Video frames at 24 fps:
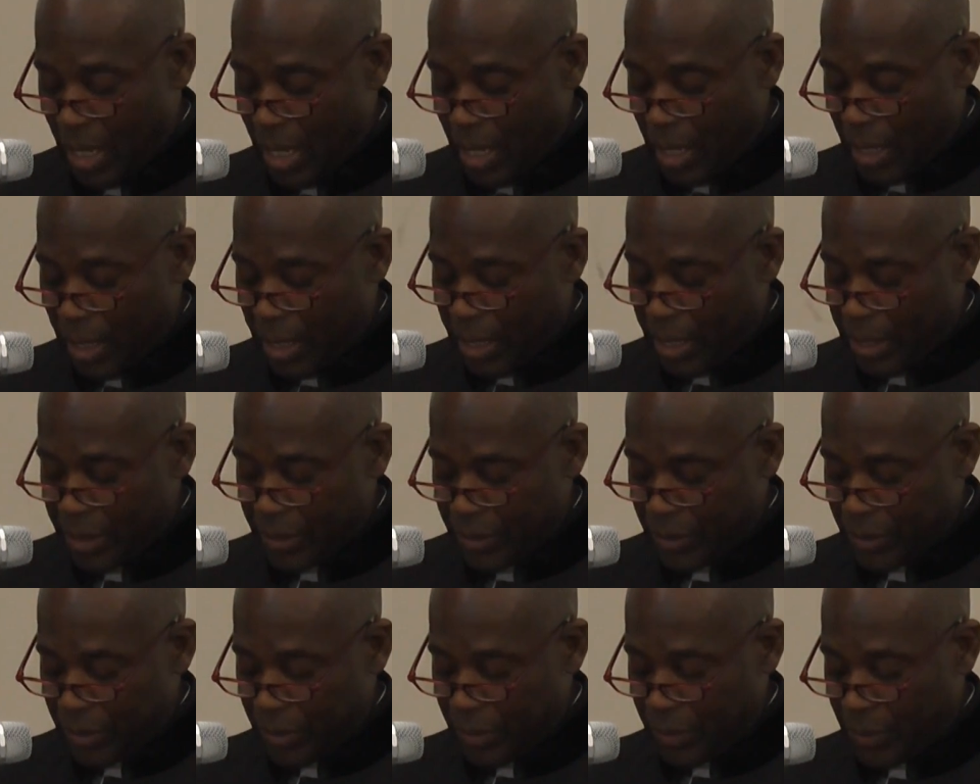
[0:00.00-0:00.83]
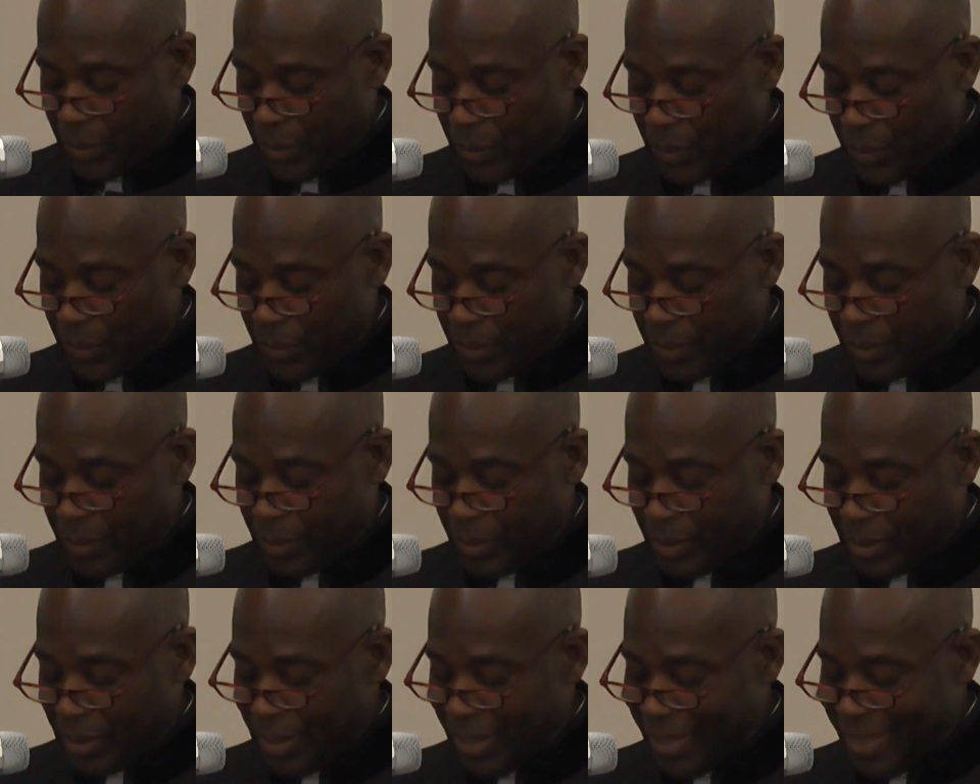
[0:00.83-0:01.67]

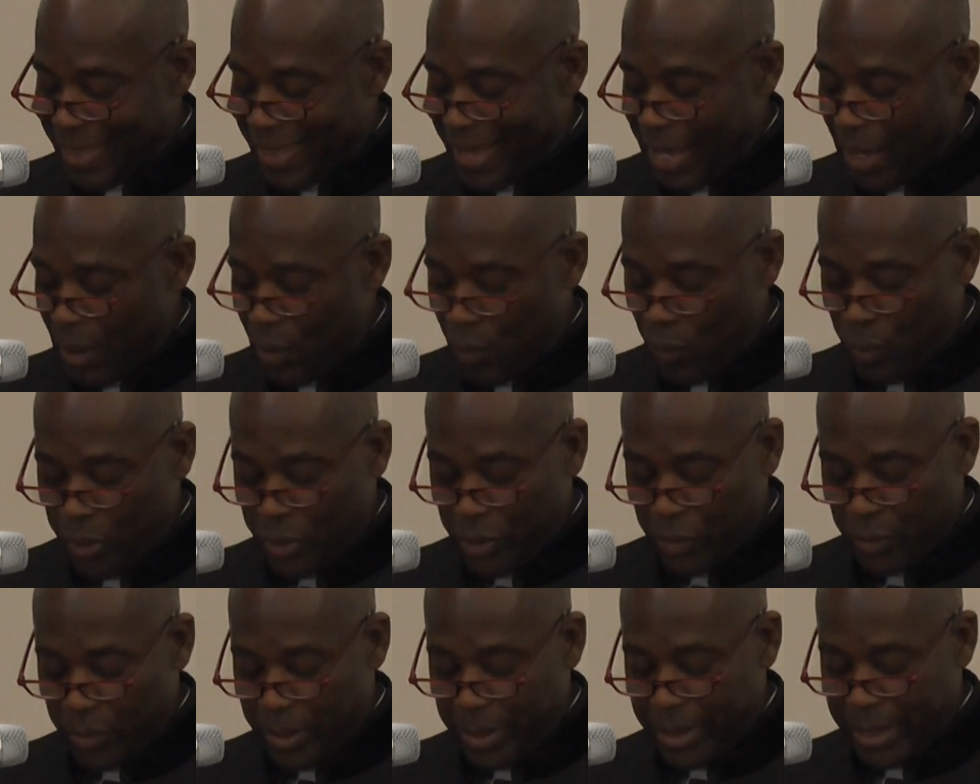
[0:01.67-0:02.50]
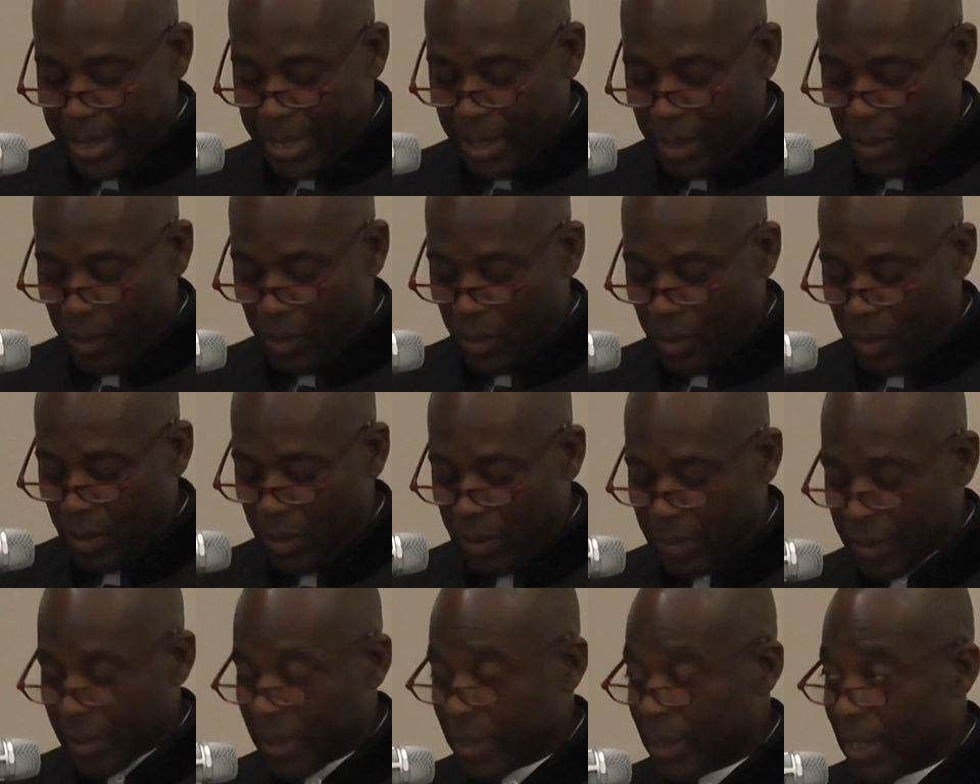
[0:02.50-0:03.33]
constitutes that which we now call
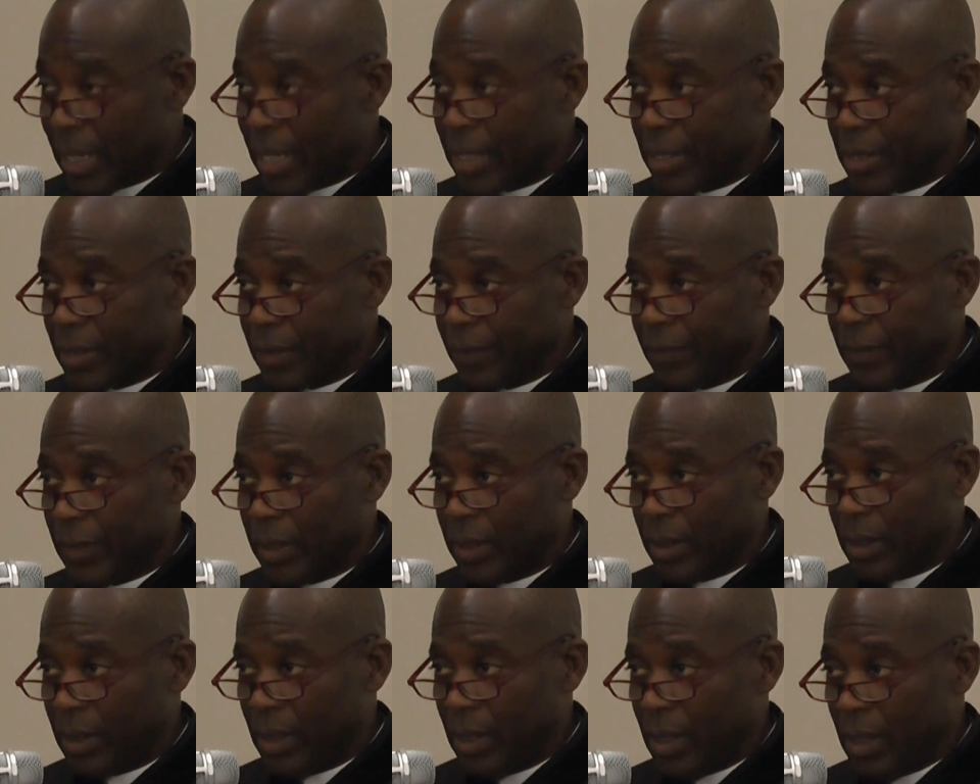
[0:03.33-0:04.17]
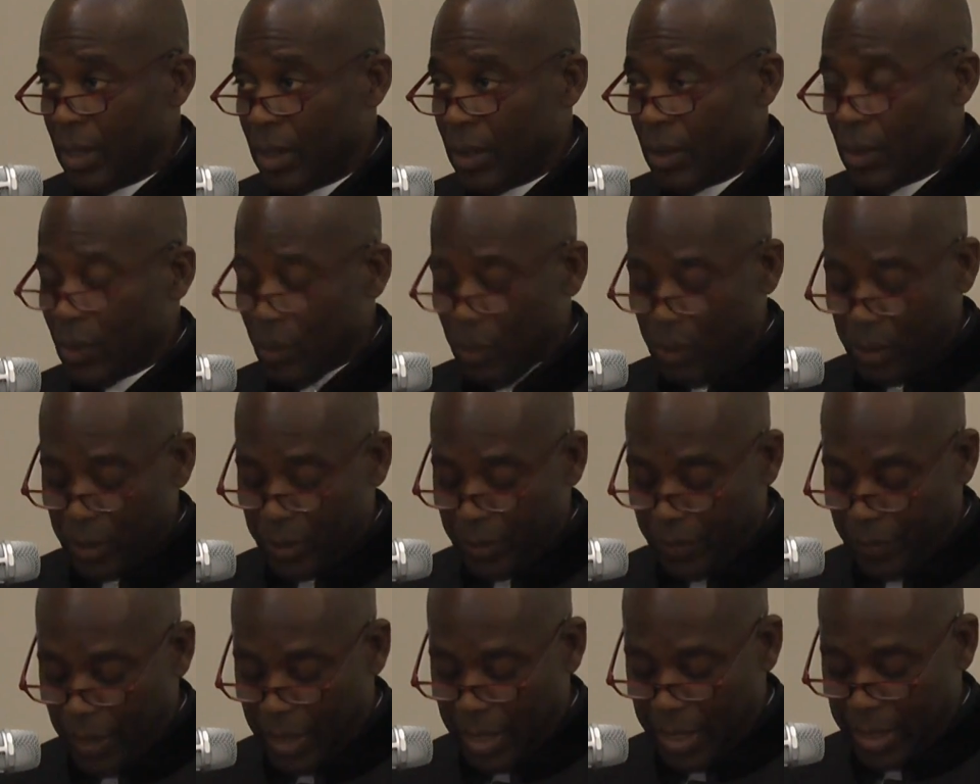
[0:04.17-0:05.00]
Theosophy or
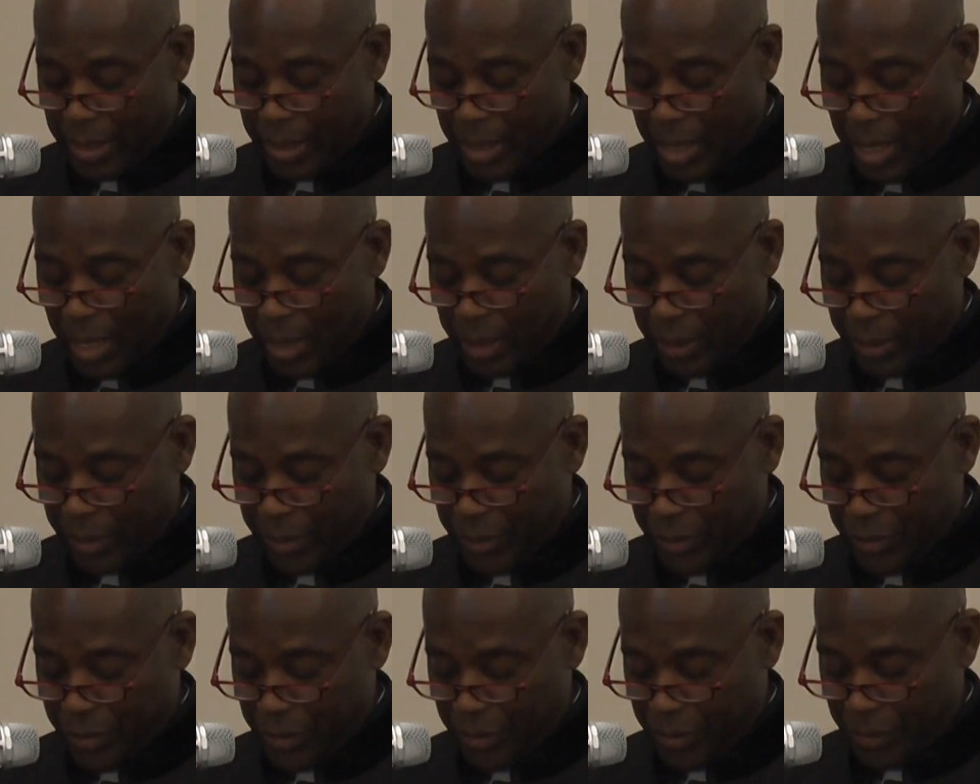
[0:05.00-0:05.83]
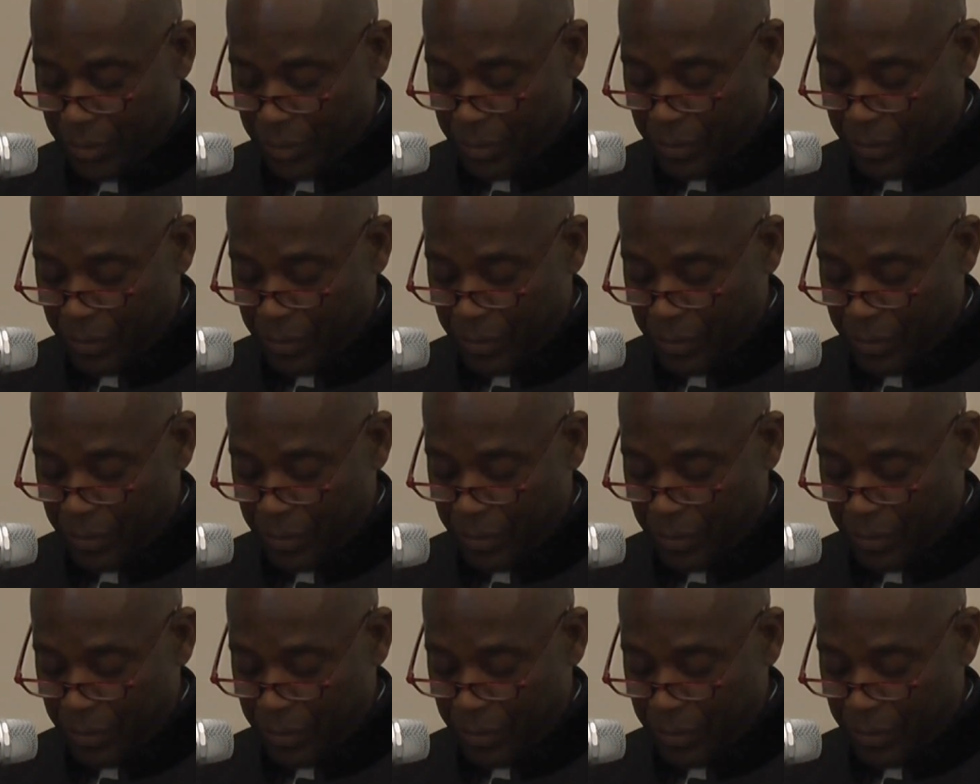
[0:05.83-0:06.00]
divine knowledge.